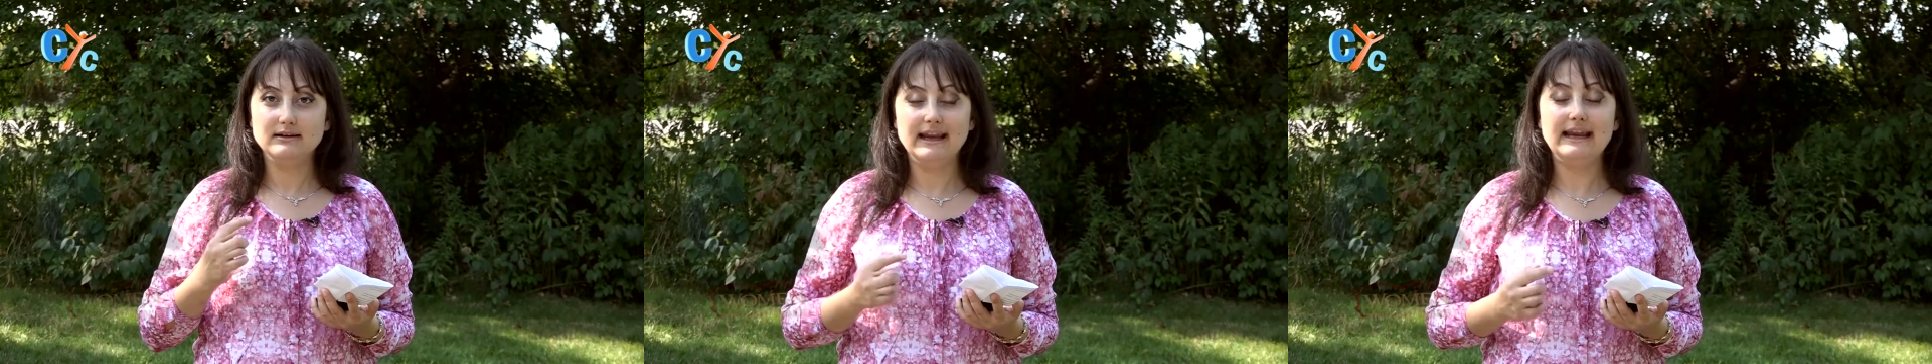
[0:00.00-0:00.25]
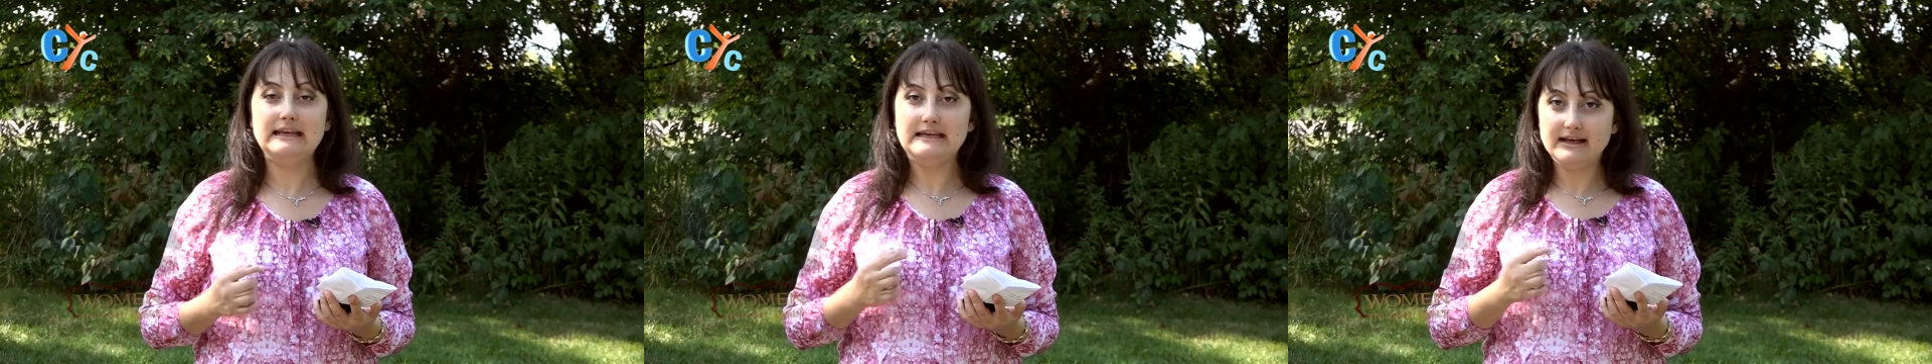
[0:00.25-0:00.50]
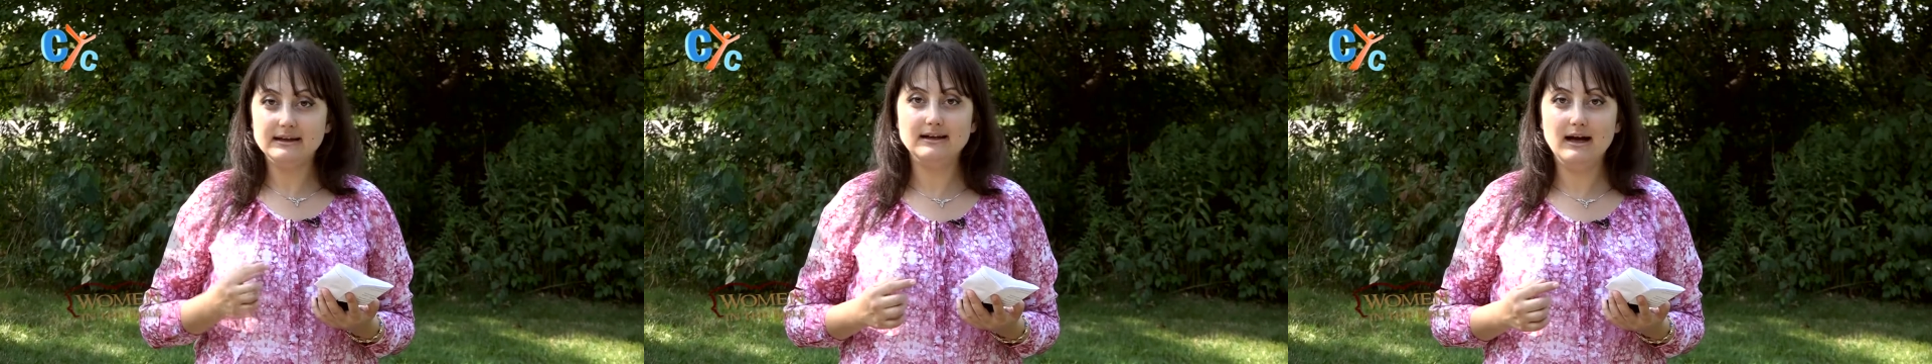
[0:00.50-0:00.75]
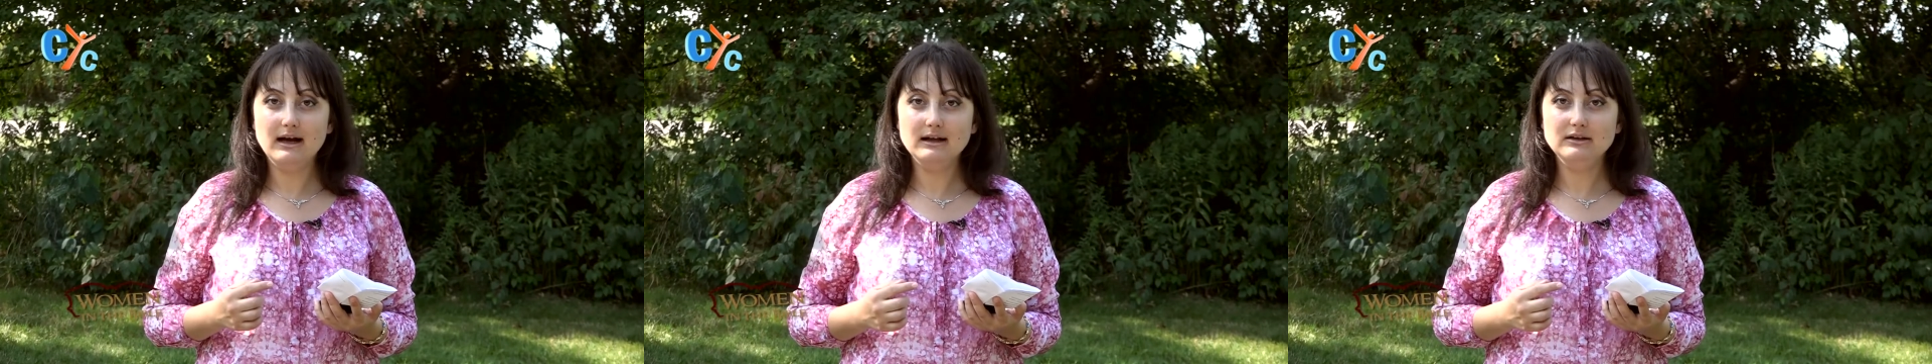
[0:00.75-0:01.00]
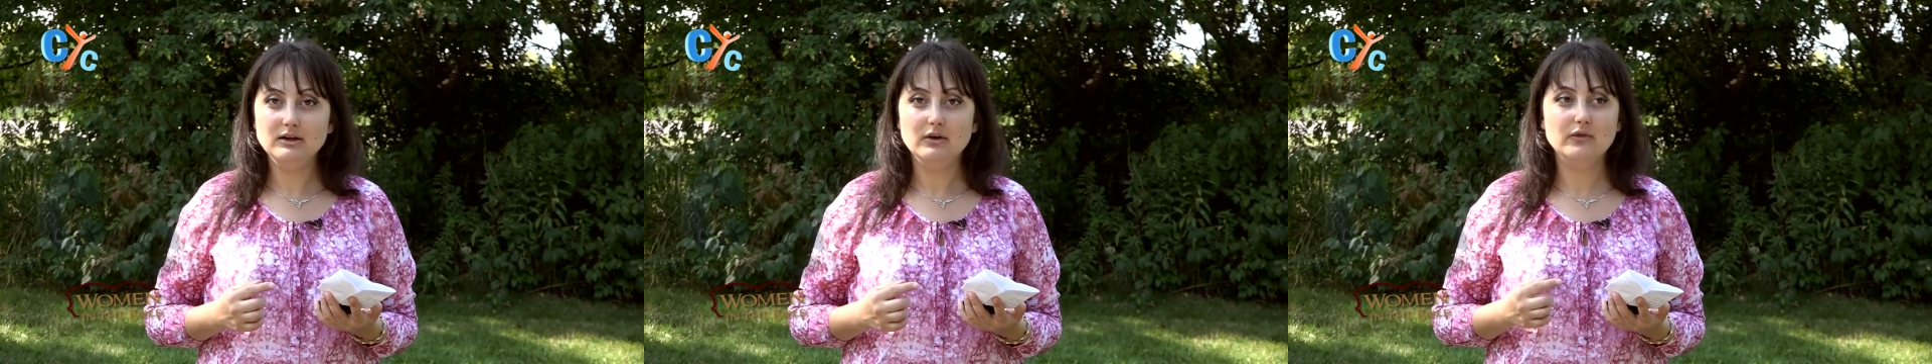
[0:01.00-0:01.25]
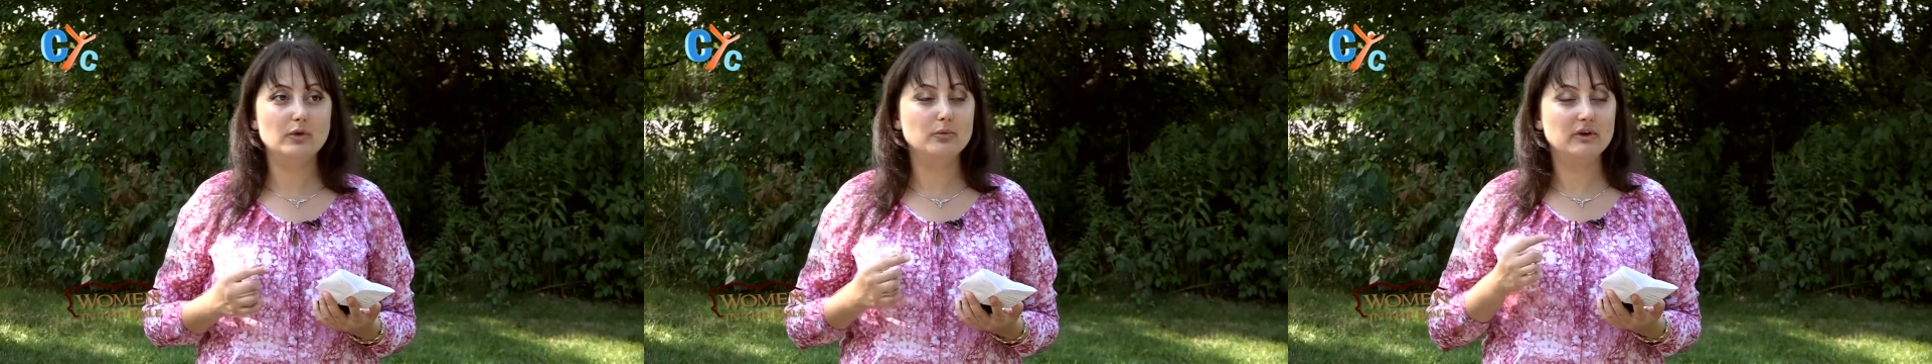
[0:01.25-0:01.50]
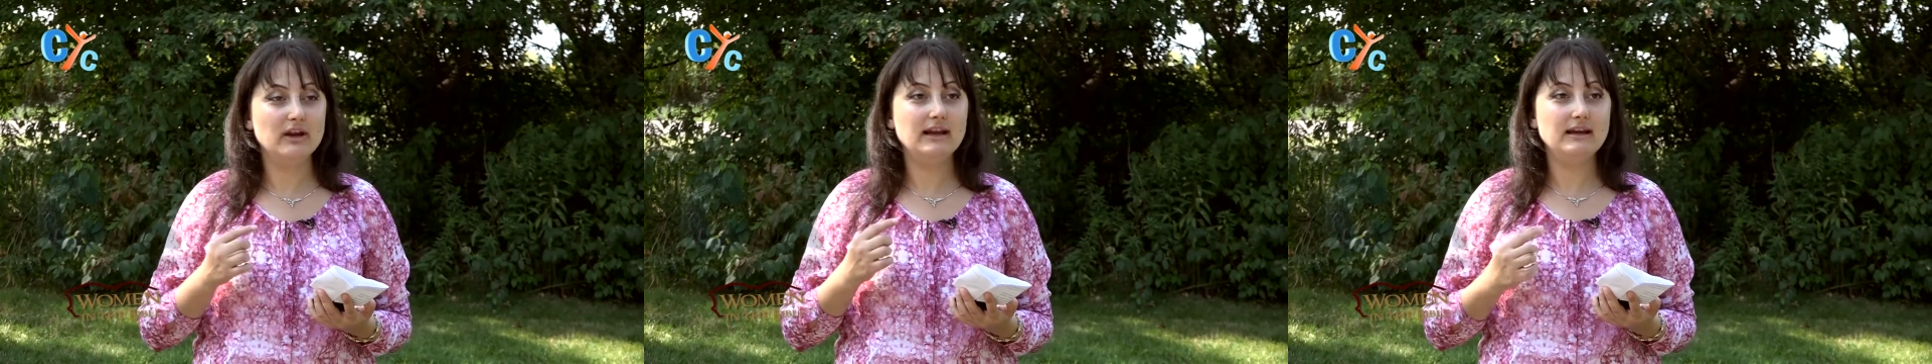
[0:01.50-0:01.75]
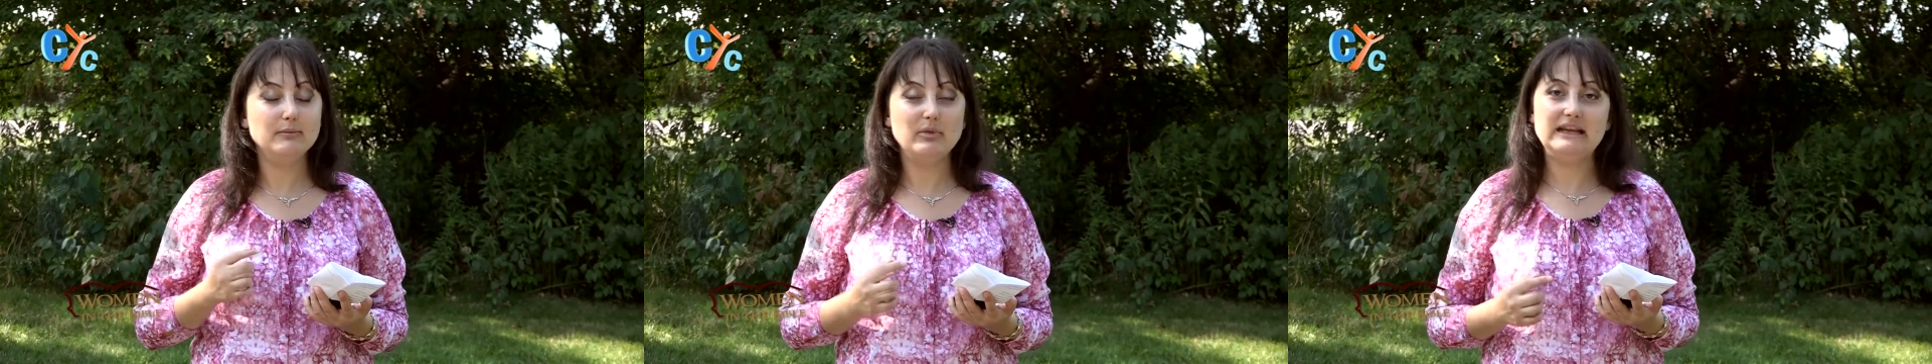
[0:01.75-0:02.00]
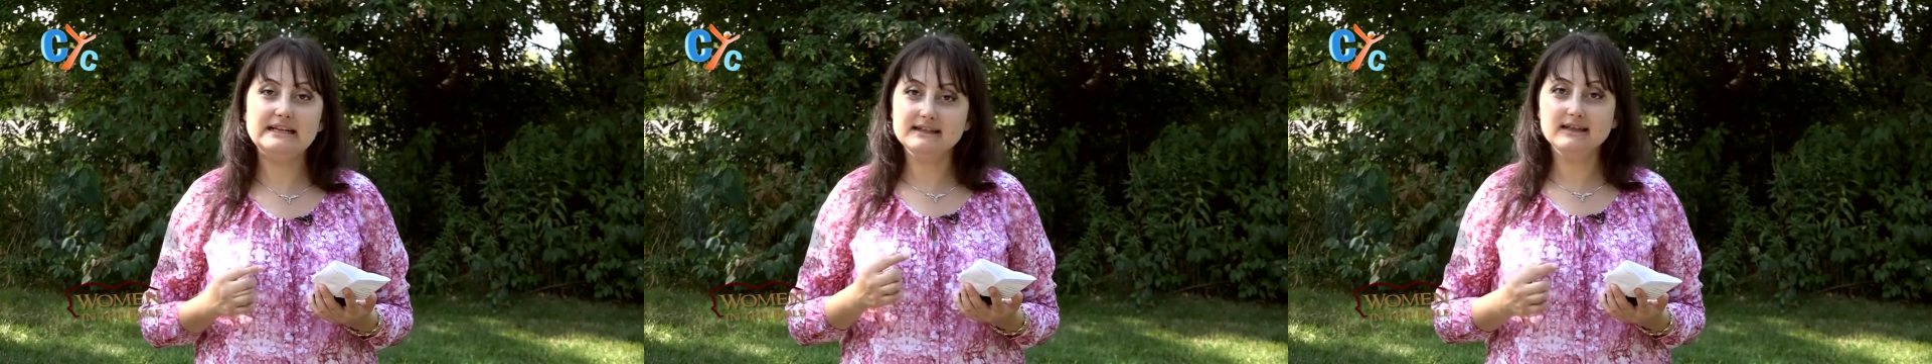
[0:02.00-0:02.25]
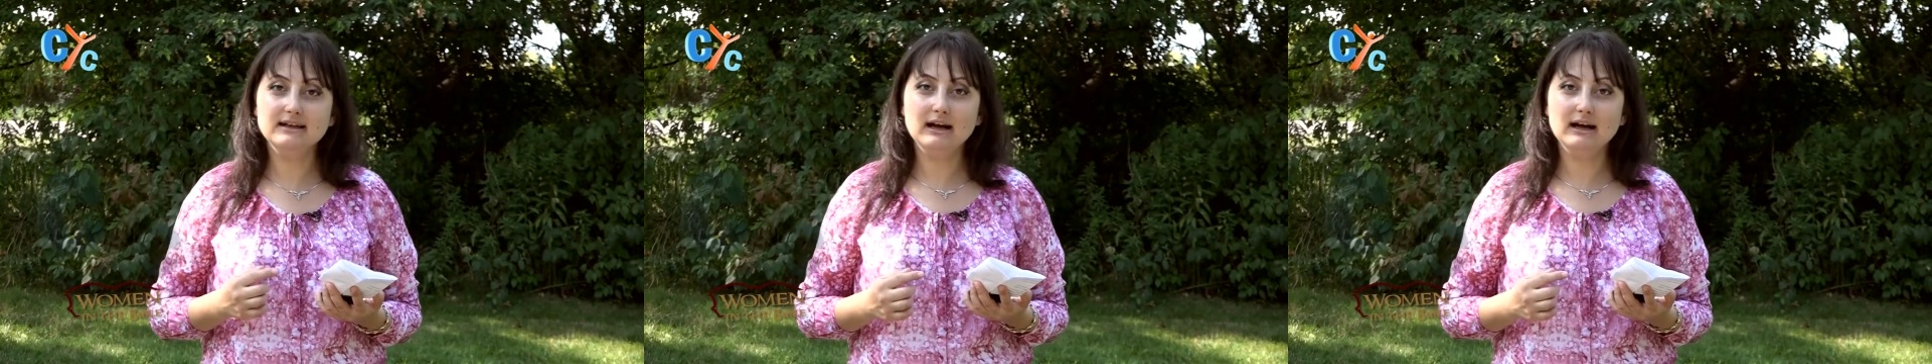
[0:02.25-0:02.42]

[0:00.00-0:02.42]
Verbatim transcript: gaining God, for pleasing